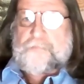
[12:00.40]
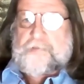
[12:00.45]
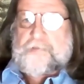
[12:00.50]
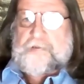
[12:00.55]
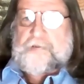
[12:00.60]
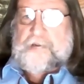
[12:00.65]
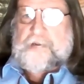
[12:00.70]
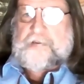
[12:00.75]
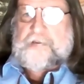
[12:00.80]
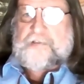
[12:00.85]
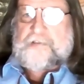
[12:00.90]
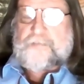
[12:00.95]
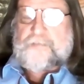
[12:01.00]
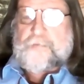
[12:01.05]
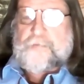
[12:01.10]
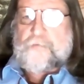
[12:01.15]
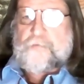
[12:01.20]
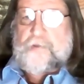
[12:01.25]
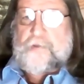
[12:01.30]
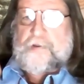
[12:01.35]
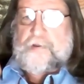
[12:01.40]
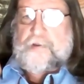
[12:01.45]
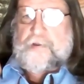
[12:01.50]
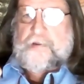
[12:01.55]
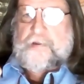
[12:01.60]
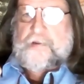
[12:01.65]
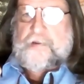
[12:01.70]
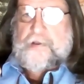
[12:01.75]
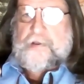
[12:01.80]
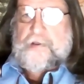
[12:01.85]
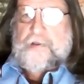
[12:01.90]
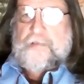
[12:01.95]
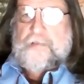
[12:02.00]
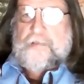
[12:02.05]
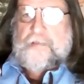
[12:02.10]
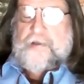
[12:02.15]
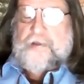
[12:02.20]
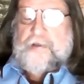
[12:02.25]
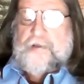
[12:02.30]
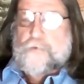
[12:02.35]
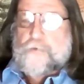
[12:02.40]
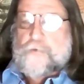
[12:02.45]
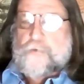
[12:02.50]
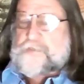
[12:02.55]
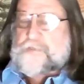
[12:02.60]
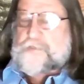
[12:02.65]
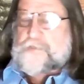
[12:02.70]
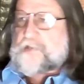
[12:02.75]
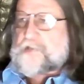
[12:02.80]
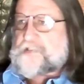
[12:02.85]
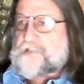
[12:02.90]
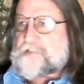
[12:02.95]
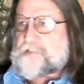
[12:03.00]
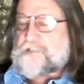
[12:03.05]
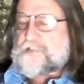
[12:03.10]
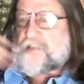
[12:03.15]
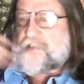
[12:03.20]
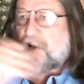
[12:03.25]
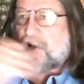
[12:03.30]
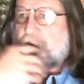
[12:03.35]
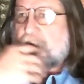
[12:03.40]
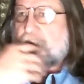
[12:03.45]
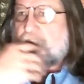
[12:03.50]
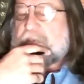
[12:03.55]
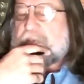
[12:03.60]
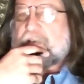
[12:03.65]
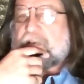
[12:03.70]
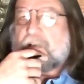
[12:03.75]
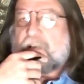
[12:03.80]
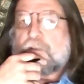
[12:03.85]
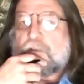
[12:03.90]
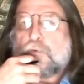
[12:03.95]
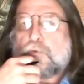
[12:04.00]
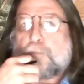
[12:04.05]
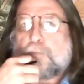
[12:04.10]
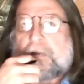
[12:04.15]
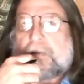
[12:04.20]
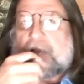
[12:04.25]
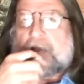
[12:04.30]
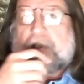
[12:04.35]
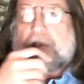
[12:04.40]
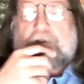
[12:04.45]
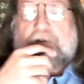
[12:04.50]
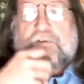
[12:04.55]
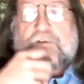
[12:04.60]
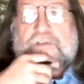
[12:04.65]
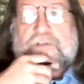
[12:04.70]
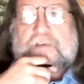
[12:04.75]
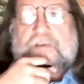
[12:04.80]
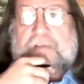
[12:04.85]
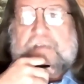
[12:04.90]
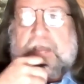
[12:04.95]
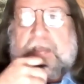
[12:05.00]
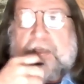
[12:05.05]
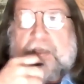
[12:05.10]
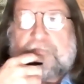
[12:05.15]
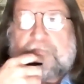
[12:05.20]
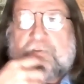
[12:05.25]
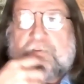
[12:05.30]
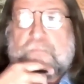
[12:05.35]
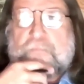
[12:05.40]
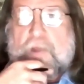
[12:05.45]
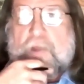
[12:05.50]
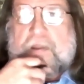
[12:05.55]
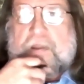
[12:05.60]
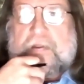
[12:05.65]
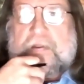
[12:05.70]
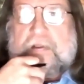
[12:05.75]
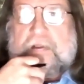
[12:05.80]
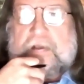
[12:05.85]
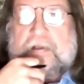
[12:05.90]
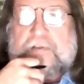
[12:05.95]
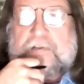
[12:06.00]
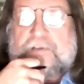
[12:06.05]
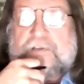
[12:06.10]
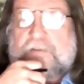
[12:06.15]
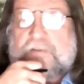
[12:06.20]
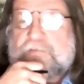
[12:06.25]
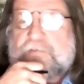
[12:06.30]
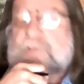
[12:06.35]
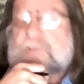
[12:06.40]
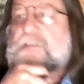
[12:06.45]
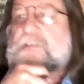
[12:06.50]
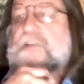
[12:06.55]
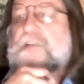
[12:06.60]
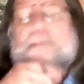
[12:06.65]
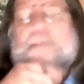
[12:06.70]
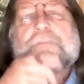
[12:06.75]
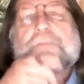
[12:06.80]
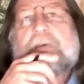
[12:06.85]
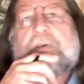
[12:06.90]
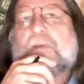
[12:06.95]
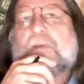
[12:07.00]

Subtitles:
something that needs to be written. That, of course, doesn't stop the calumniators today from writing on Jefferson, the